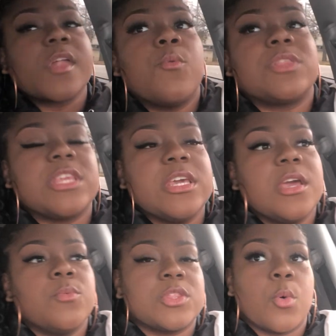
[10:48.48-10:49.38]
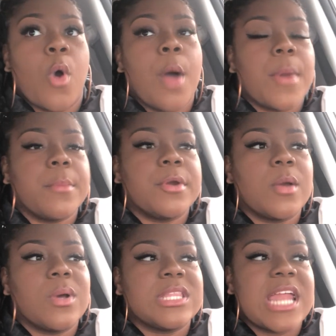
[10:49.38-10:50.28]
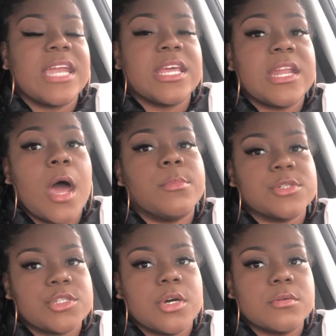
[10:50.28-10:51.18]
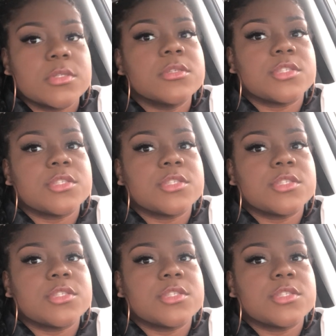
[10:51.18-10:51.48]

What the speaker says: with the Walmart brand one that I did, and I almost choked.